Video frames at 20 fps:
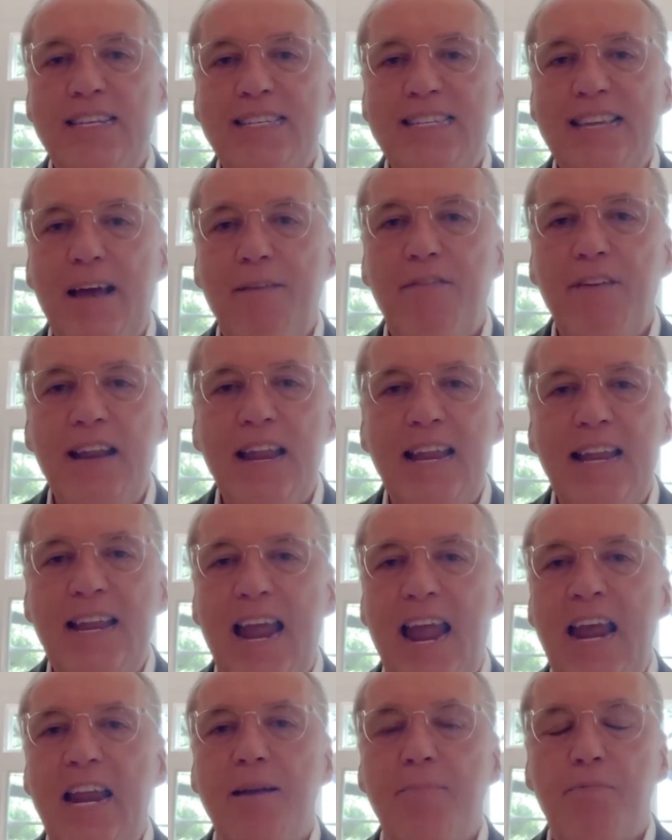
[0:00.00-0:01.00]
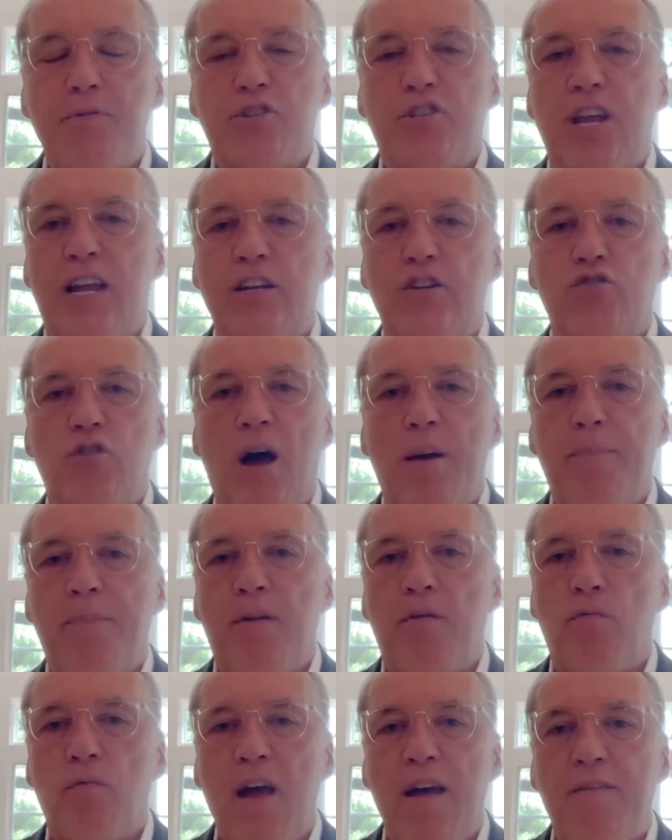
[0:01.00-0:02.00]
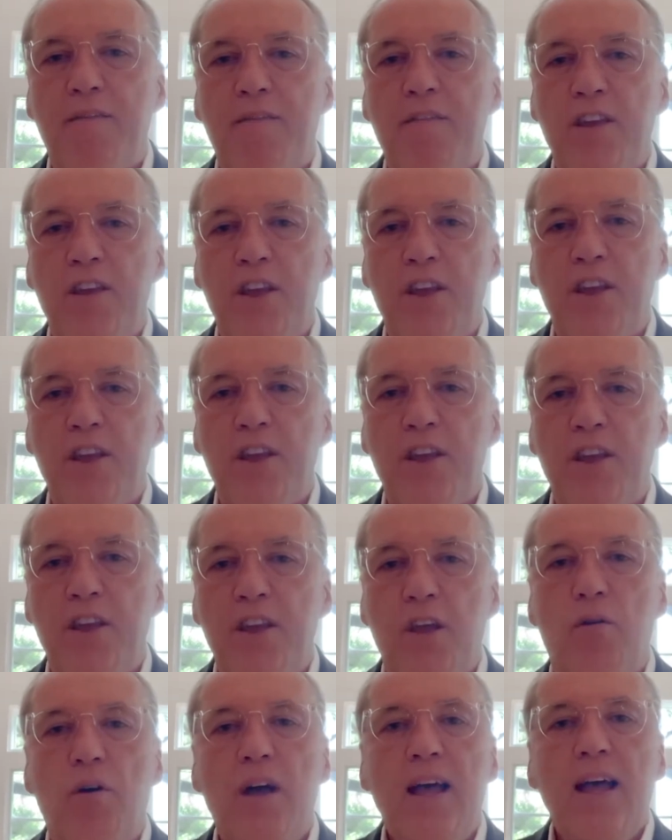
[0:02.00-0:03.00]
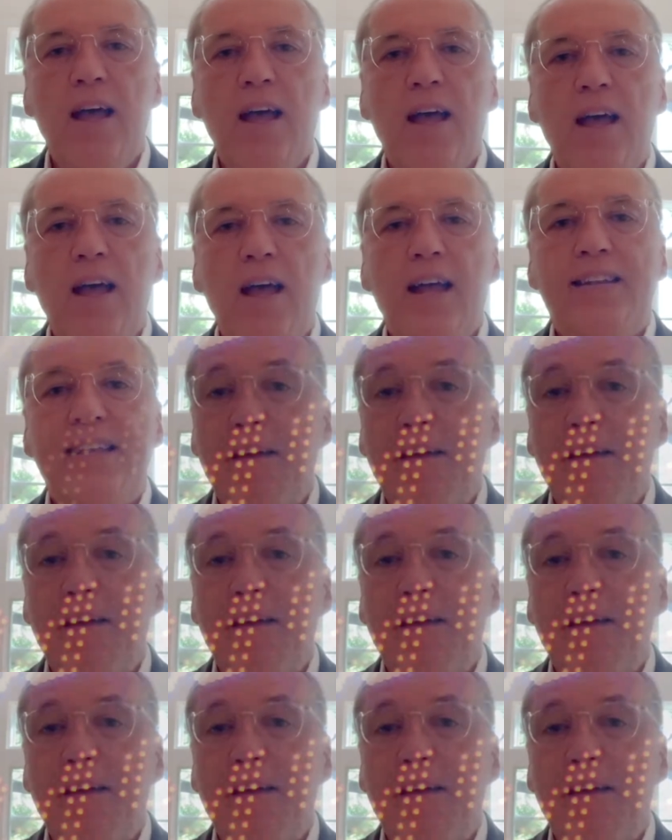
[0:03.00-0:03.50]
70 and 80% drop in revenue, definitely on